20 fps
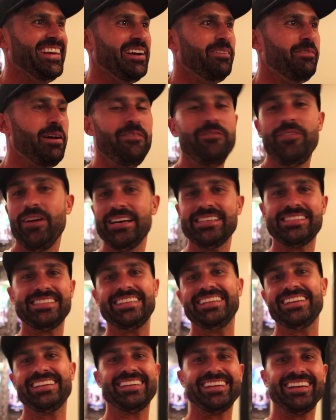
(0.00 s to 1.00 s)
We're first
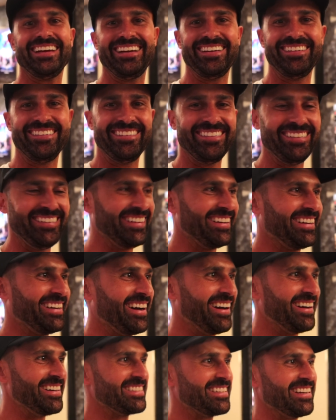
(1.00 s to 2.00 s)
in the queue, the
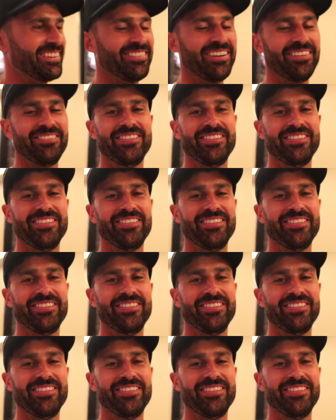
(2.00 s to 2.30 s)
cars love their